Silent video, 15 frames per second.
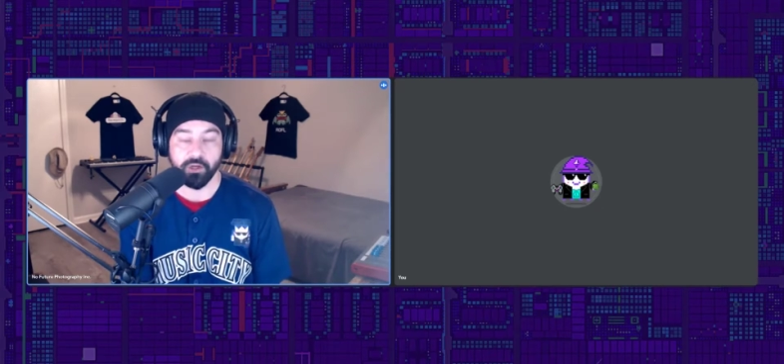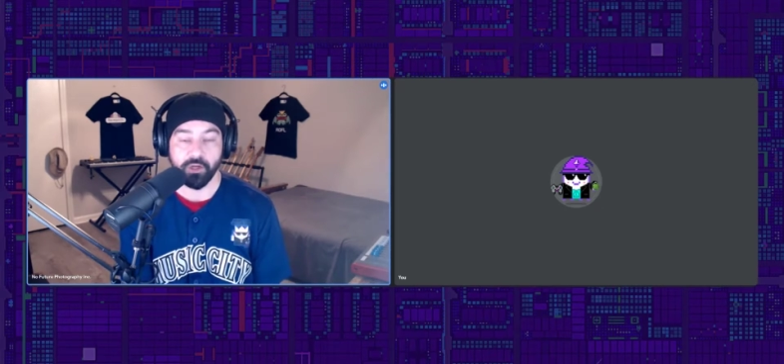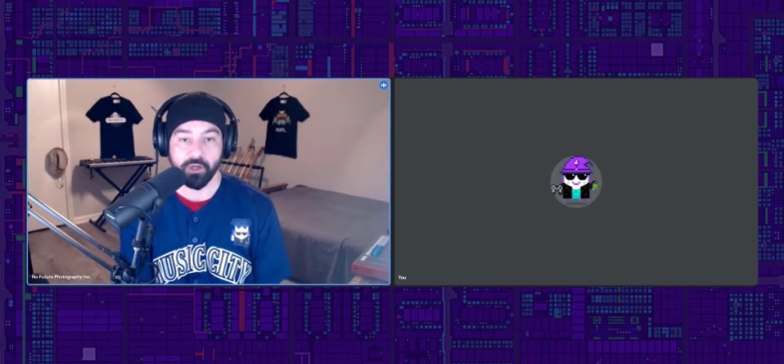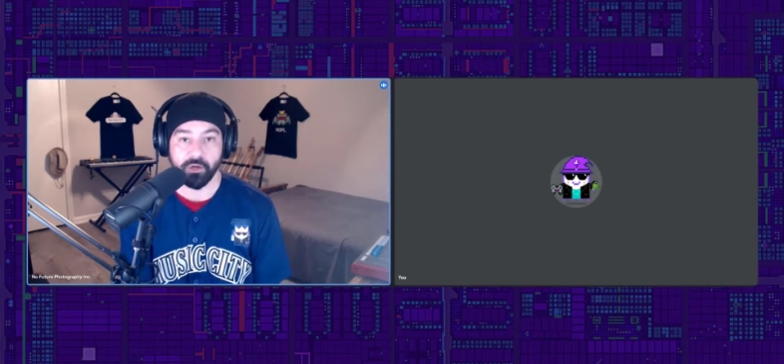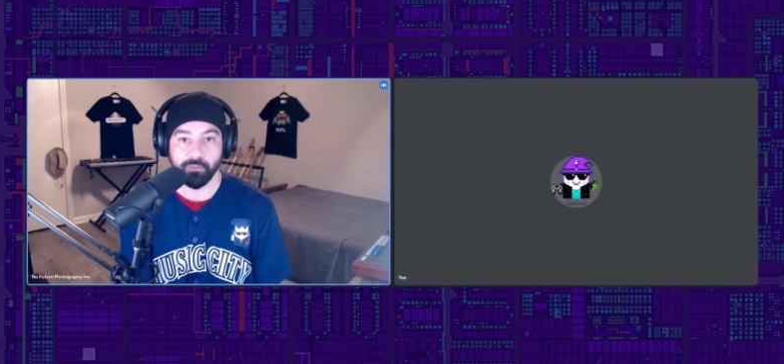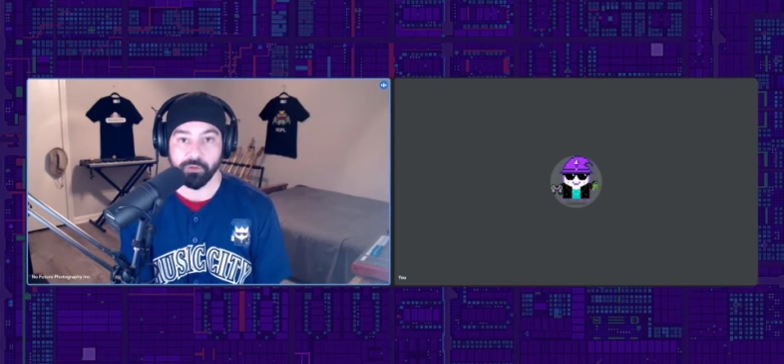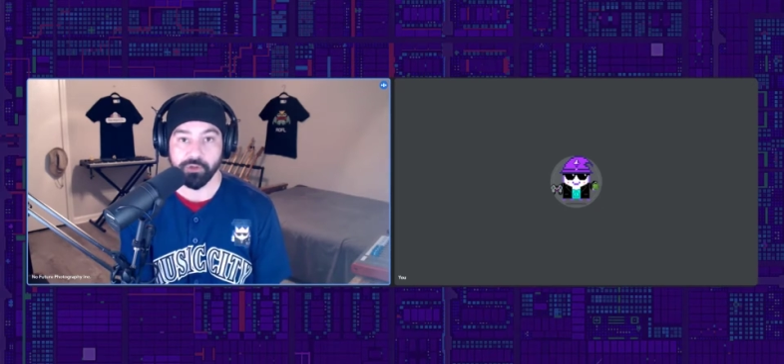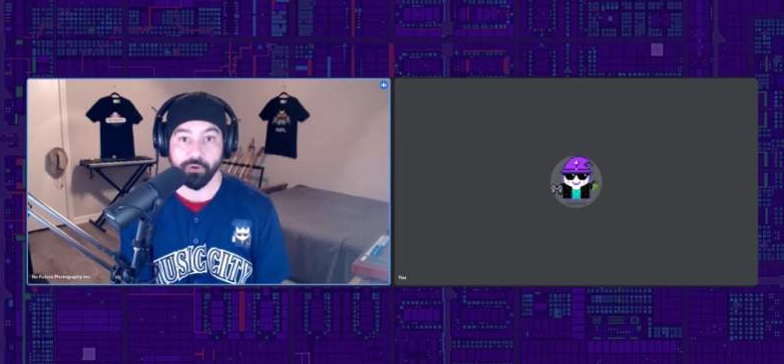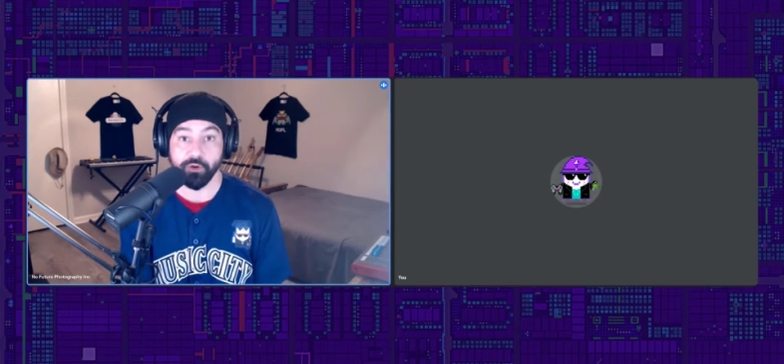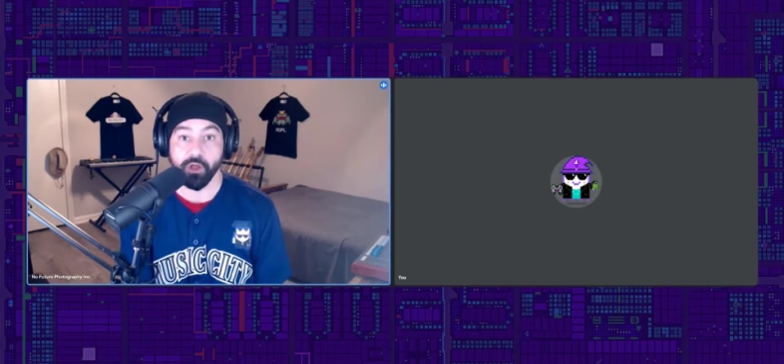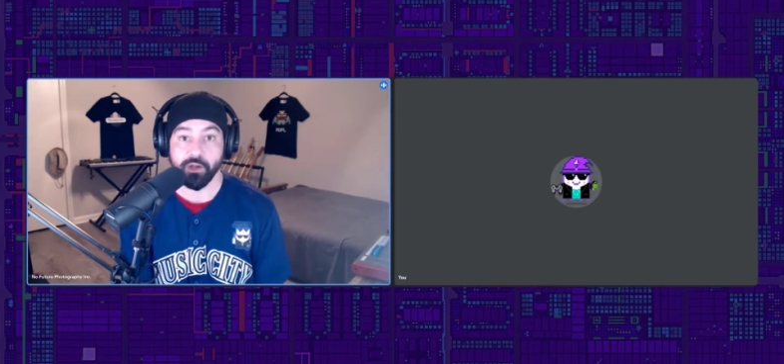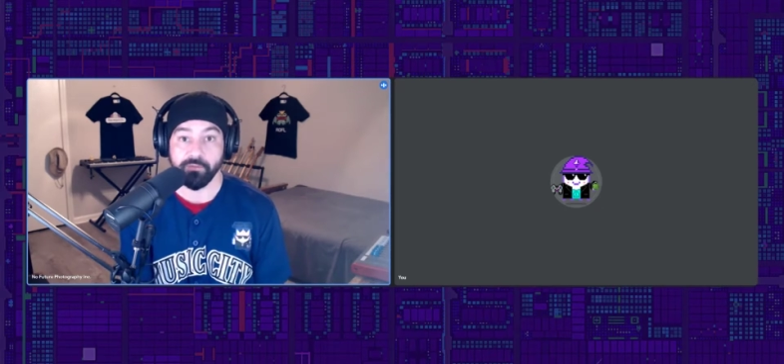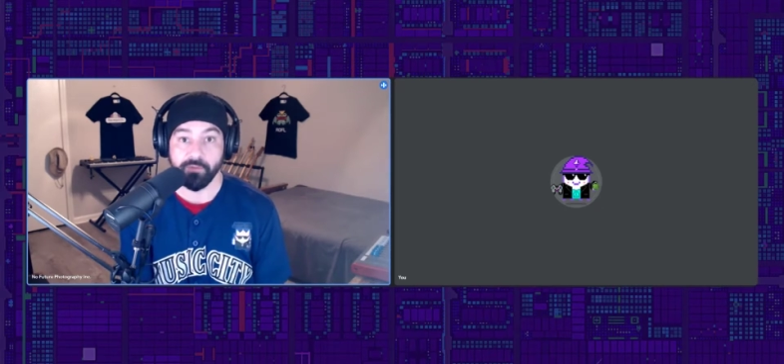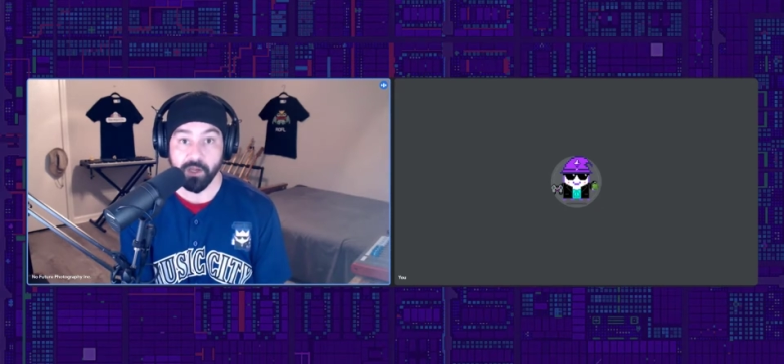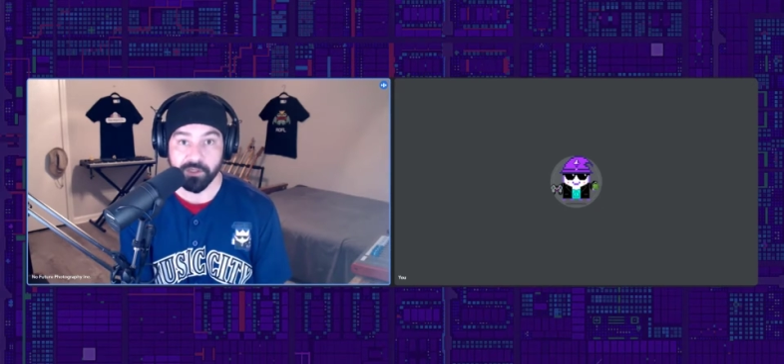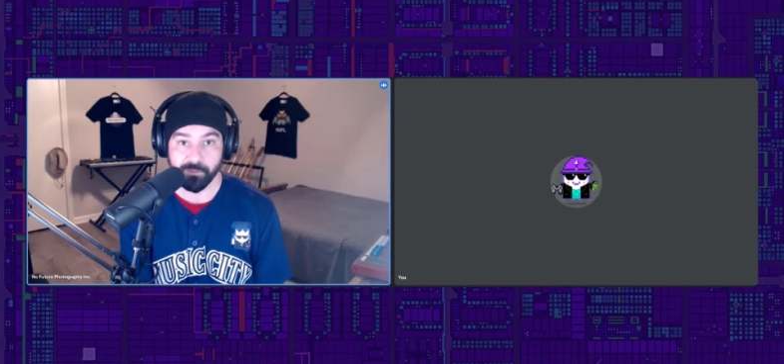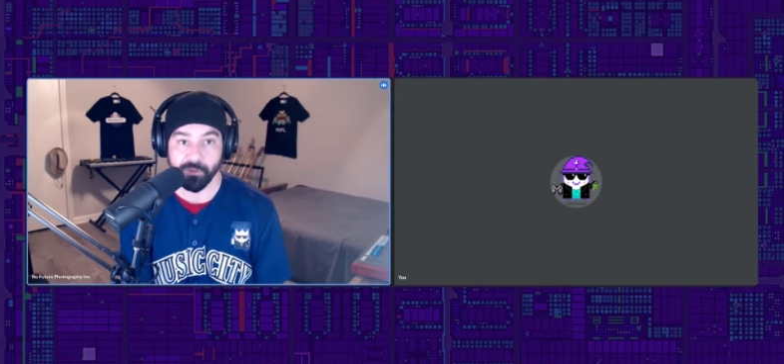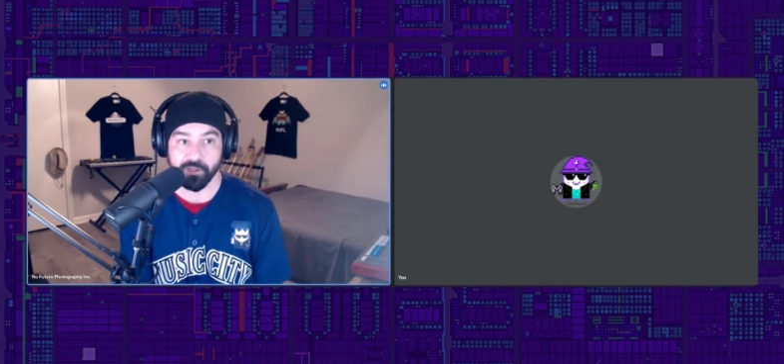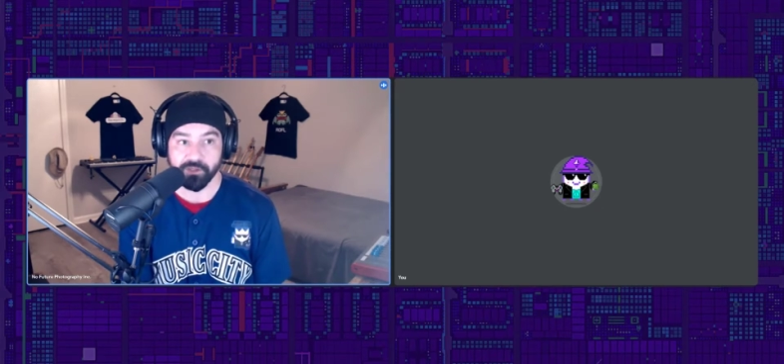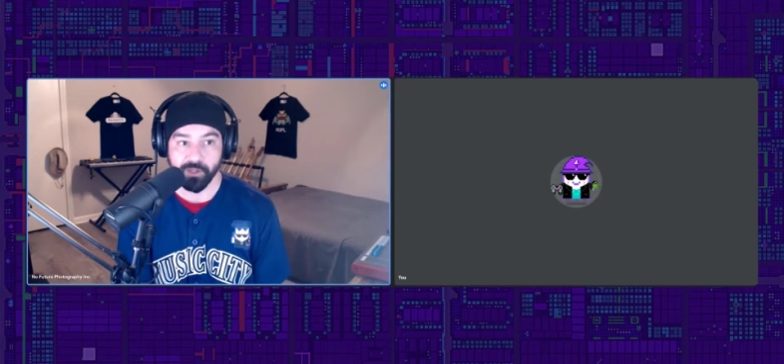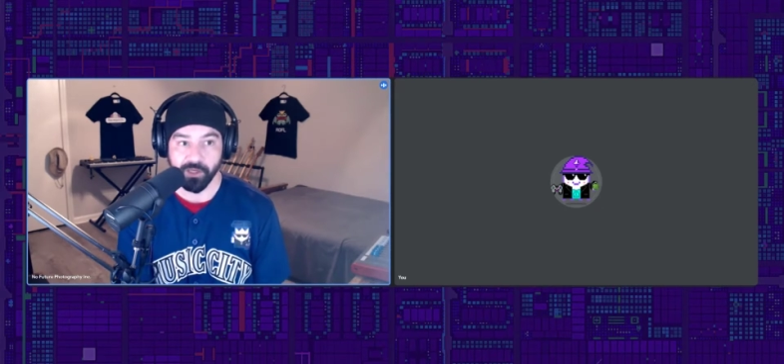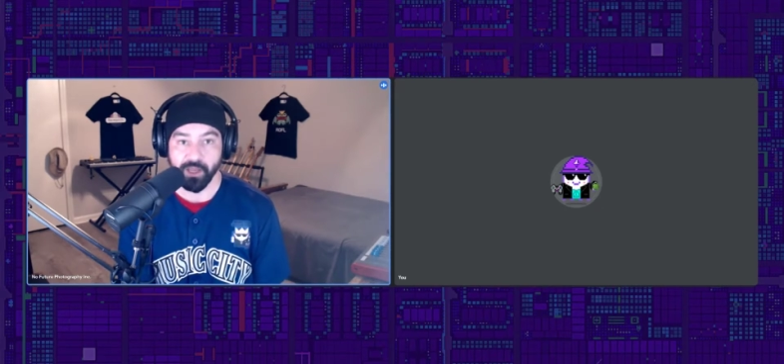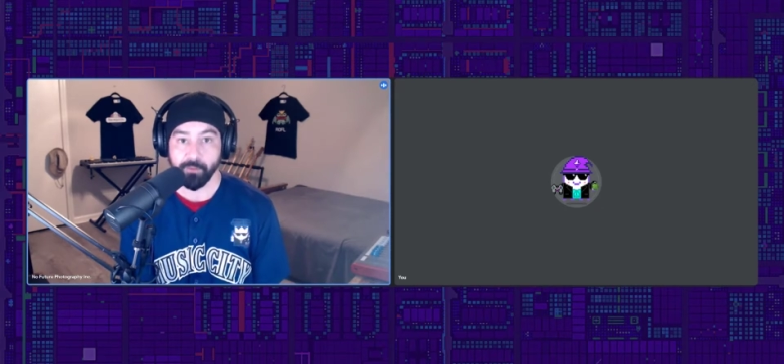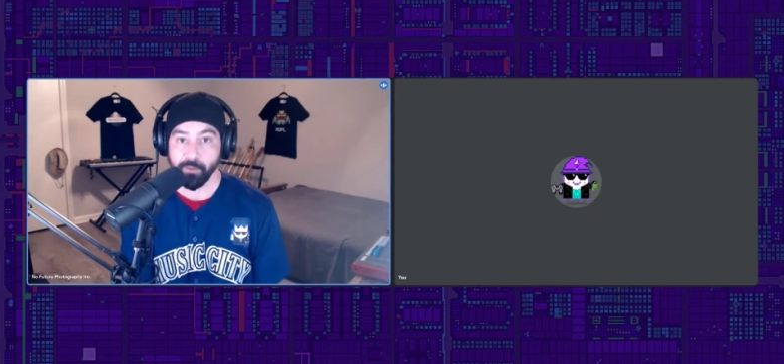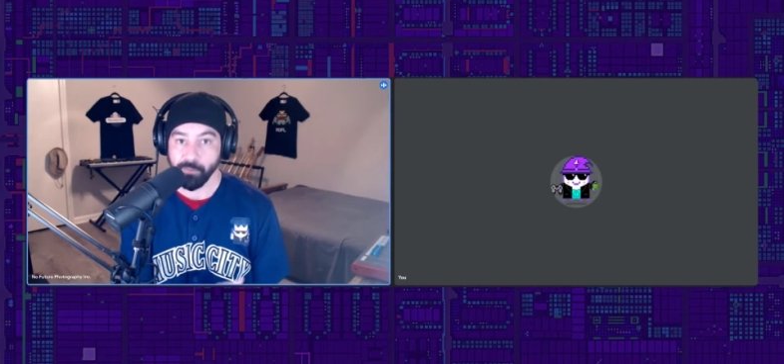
return on investment. So I got my